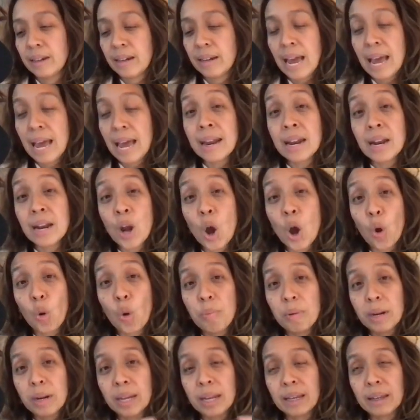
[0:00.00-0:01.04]
and an
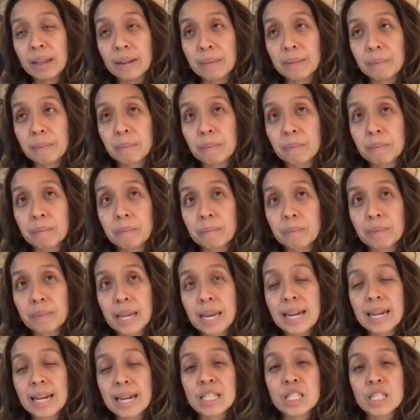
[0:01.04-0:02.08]
opening,
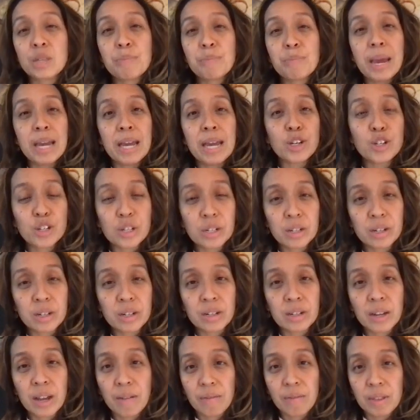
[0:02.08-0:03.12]
an expansion
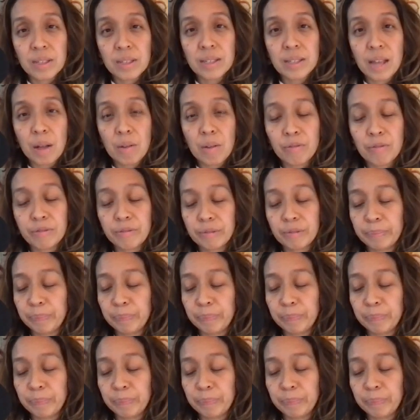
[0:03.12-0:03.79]
of the self.